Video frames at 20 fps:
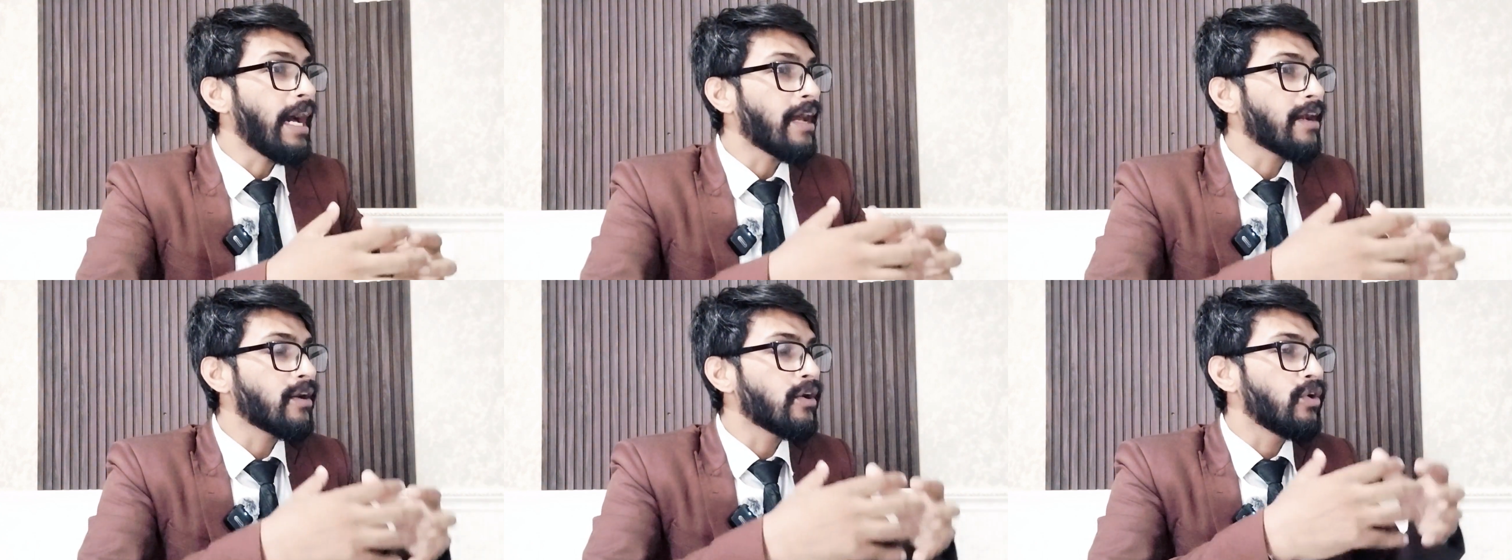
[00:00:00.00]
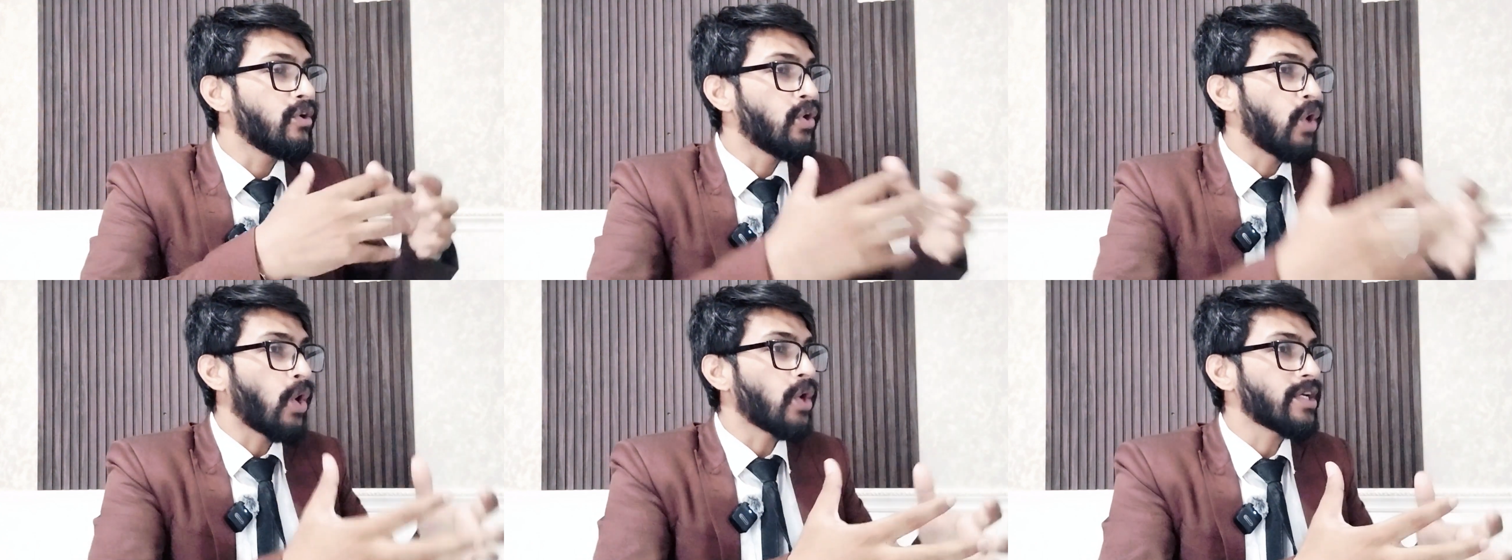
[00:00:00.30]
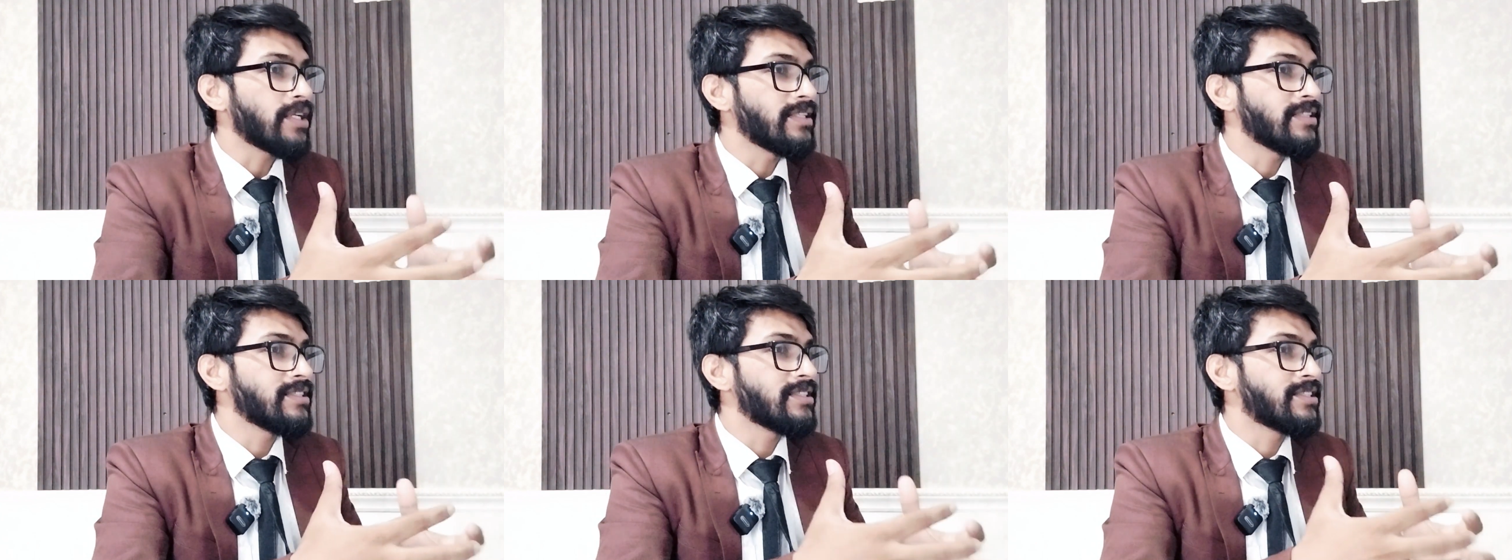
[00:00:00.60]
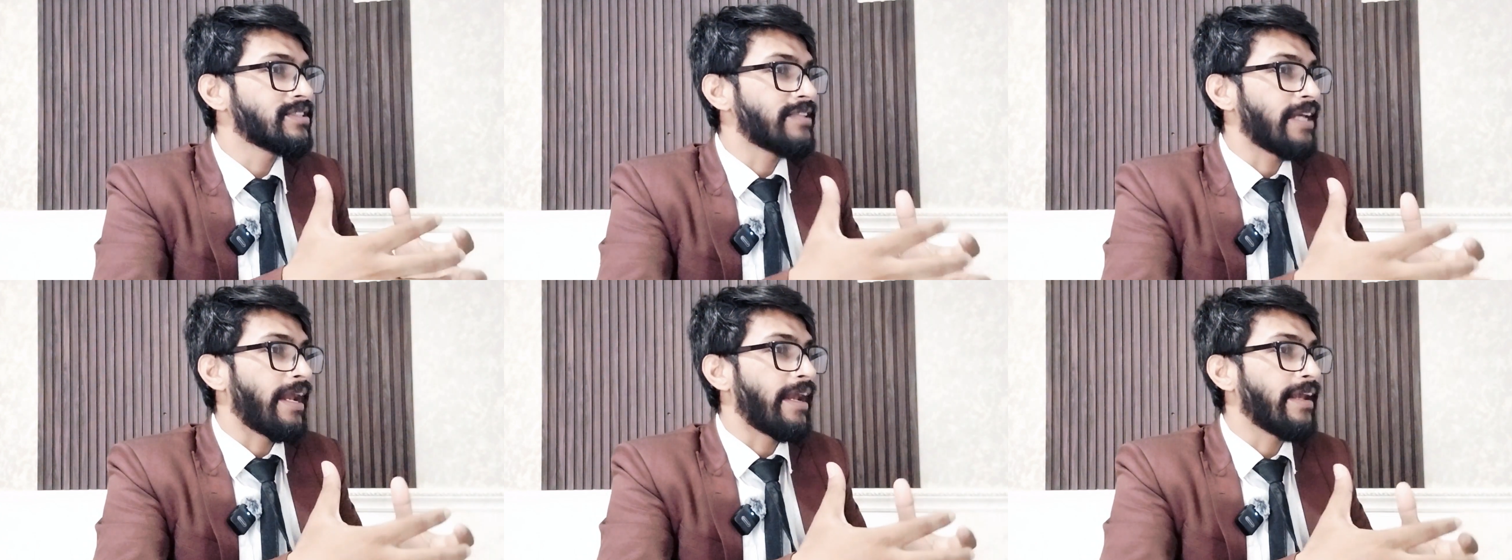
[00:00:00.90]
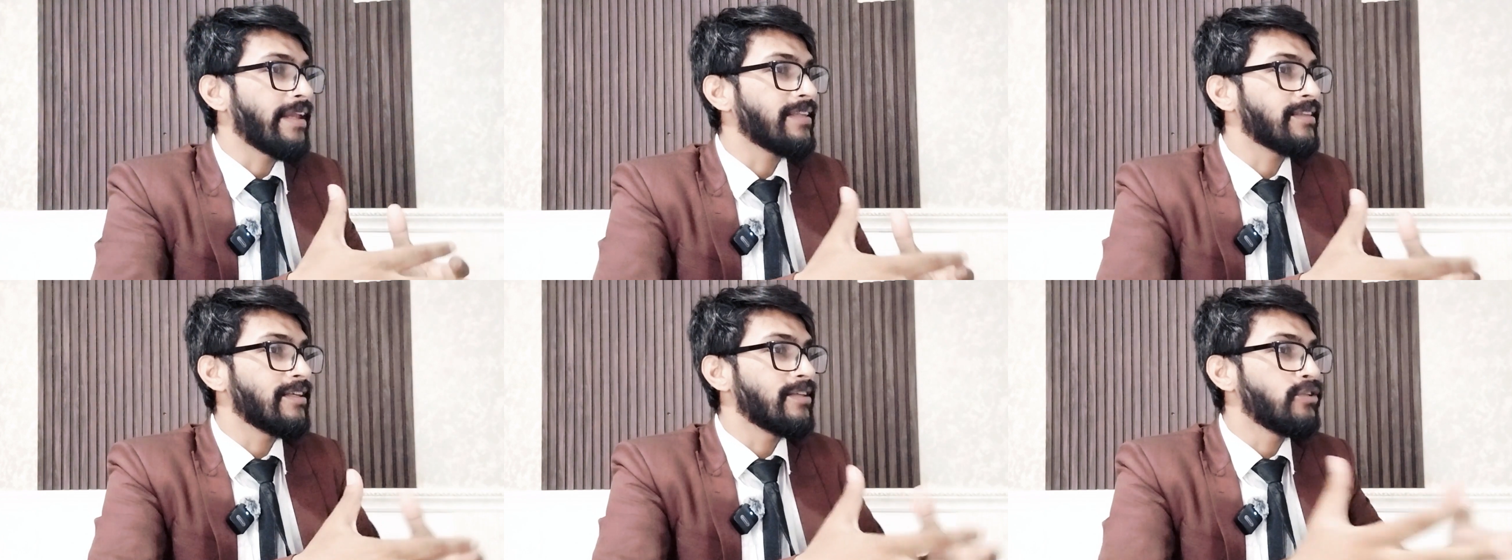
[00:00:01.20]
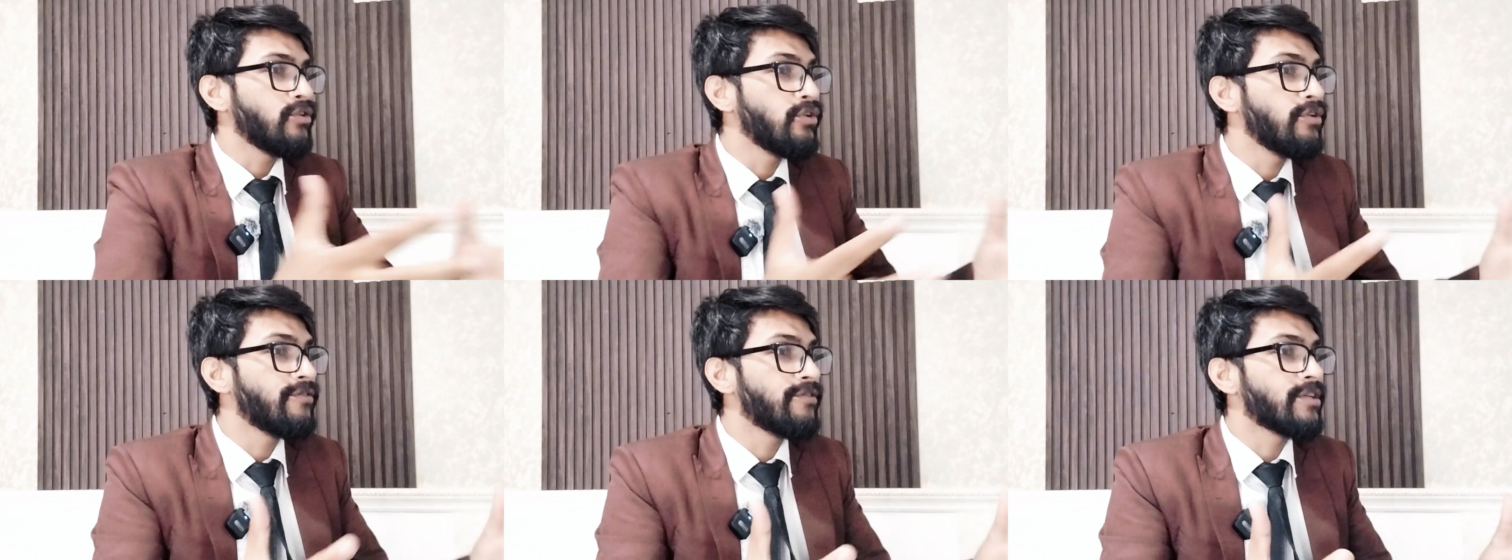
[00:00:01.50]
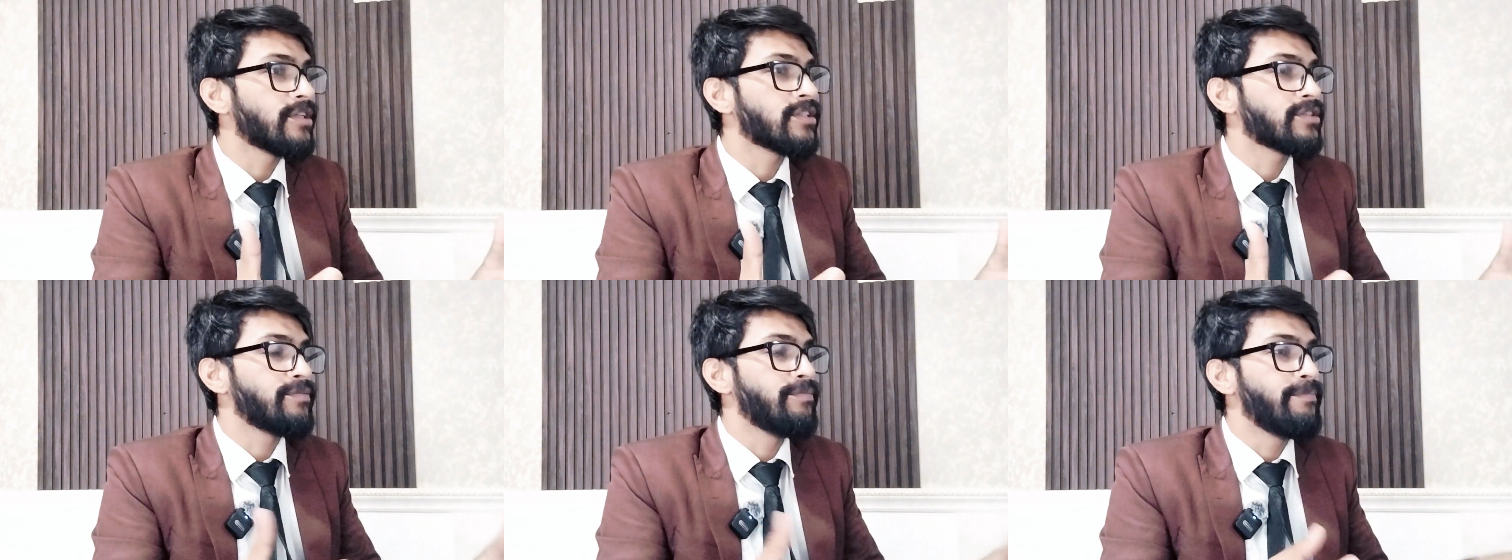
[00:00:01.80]
are not understanding the
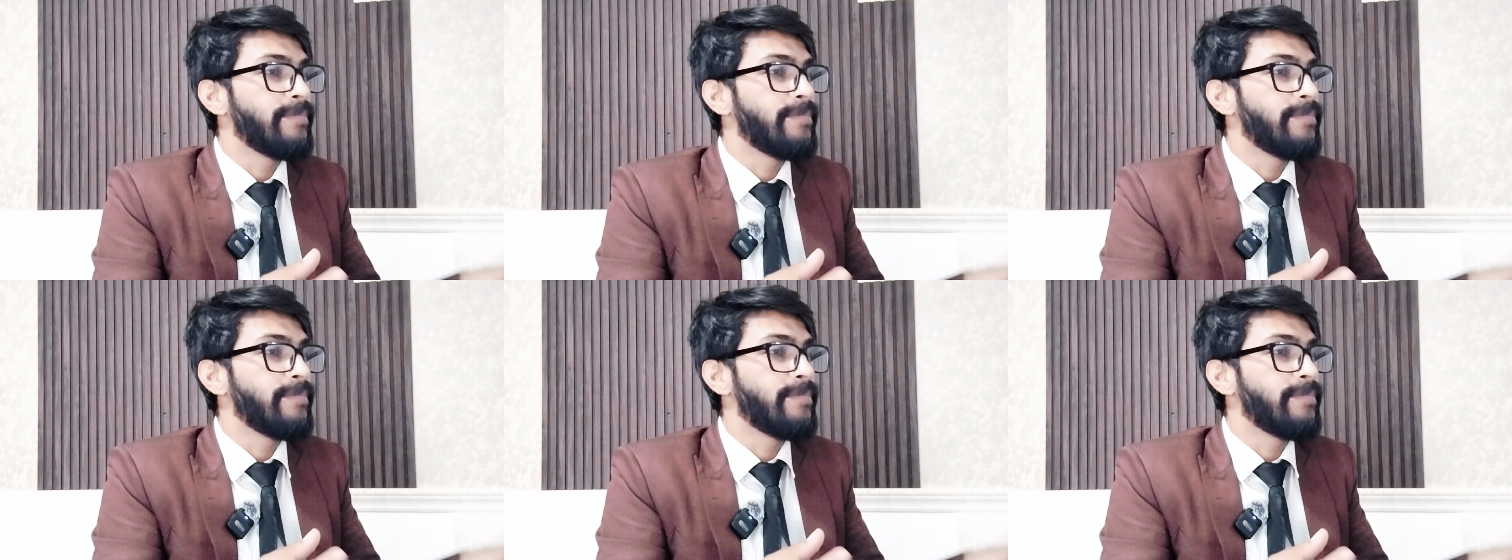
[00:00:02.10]
universe